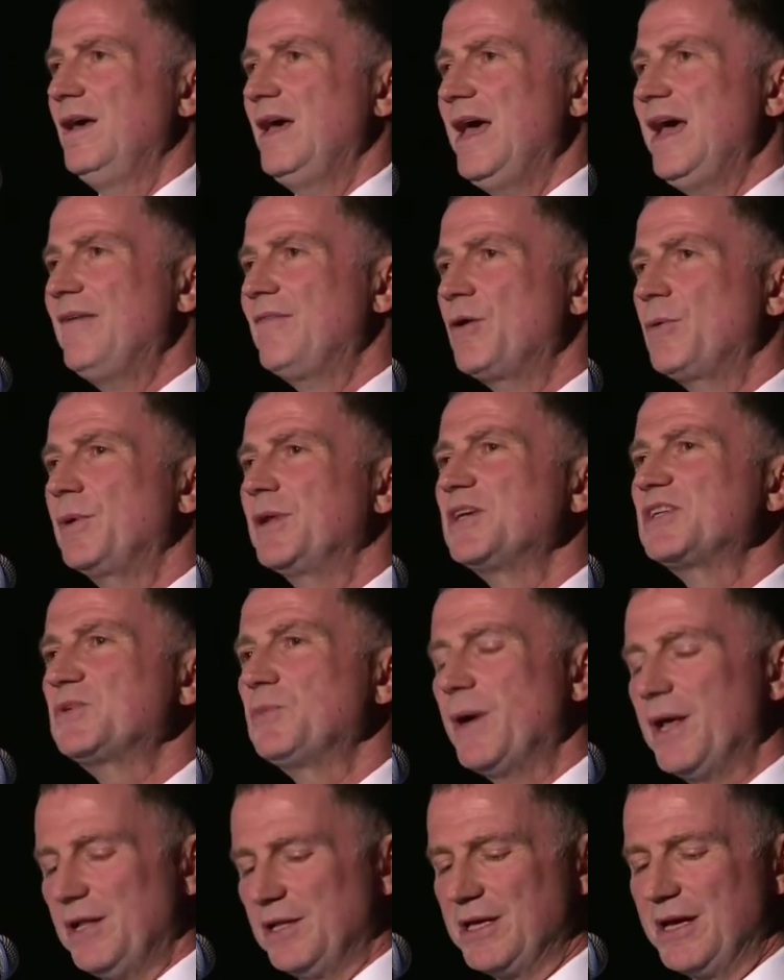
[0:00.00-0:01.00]
Everyone
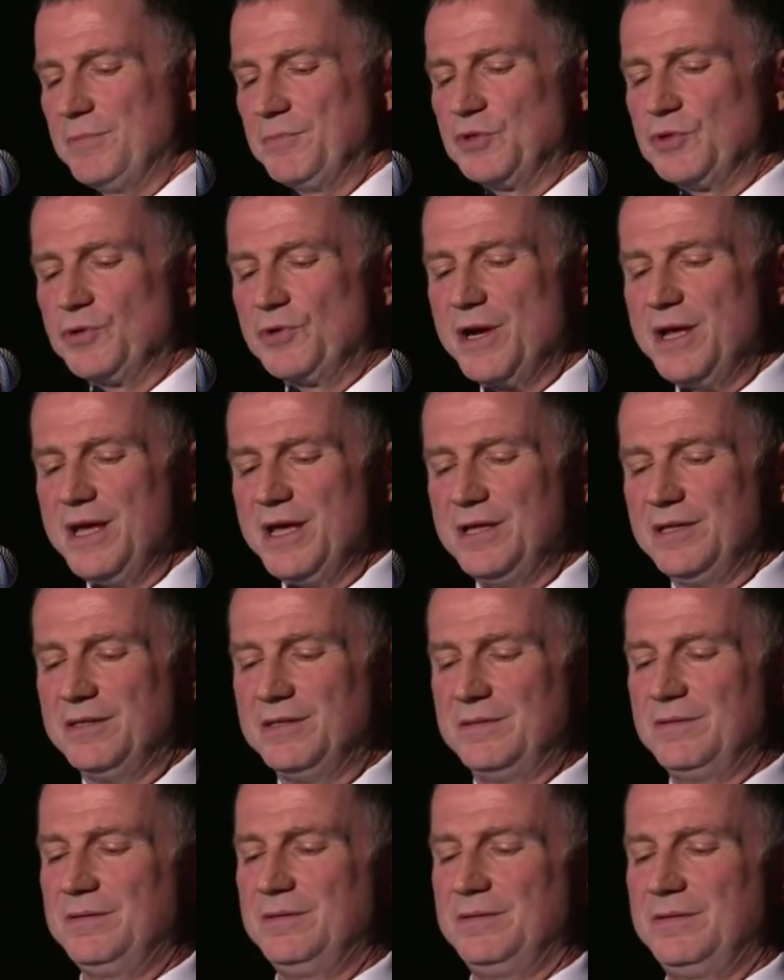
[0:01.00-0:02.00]
is welcome to
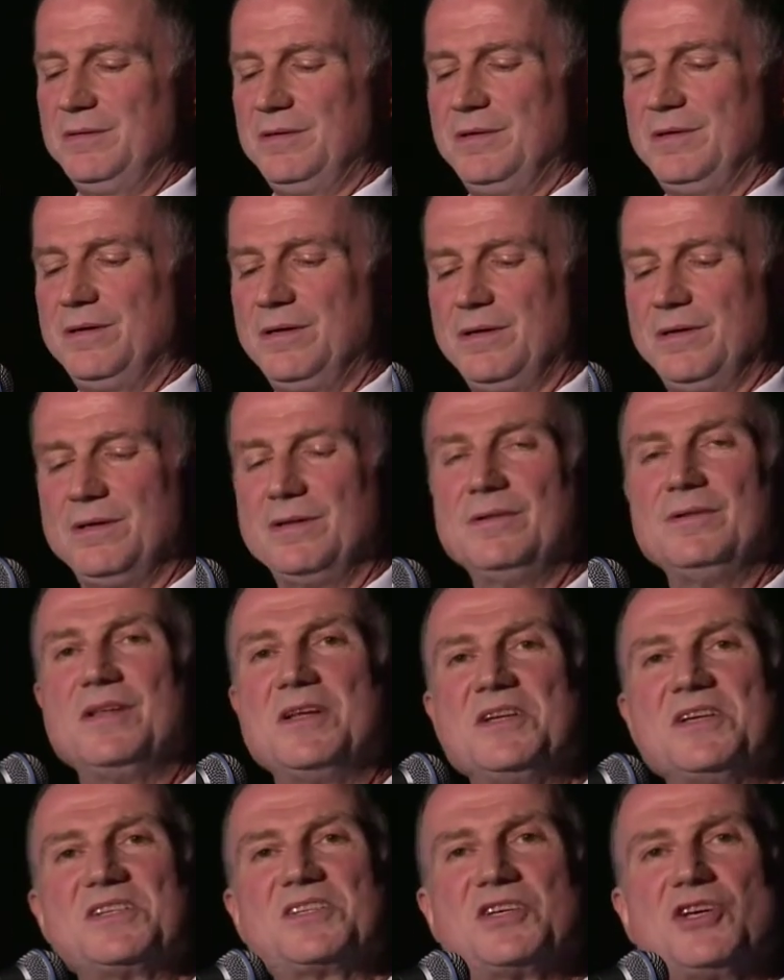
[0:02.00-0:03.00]
read
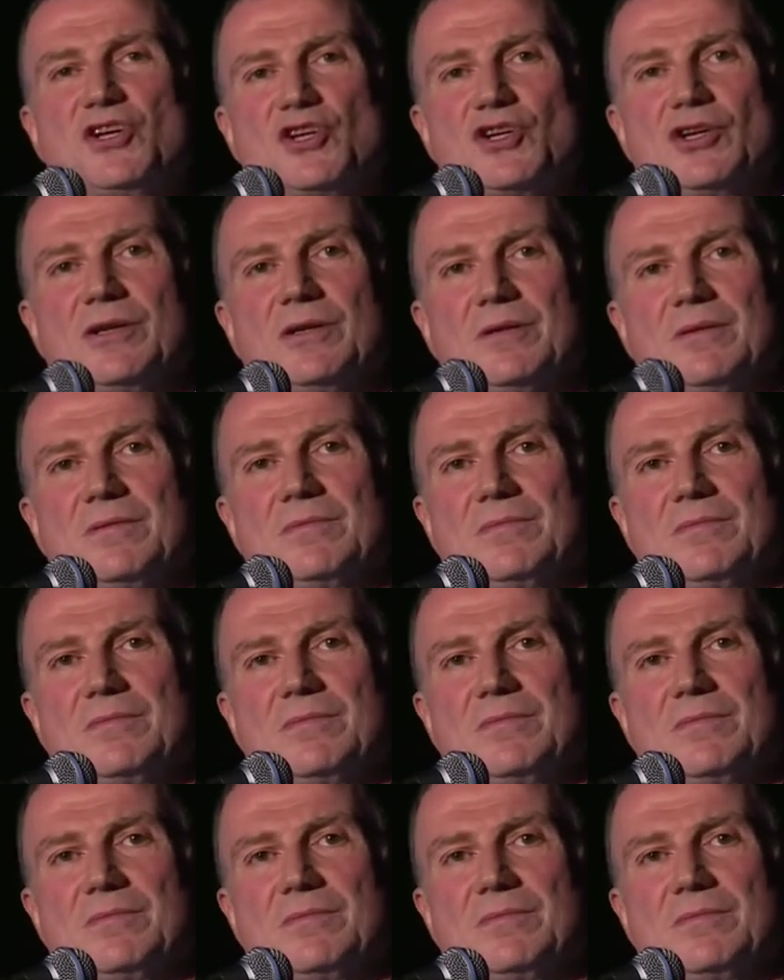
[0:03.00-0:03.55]
the decision.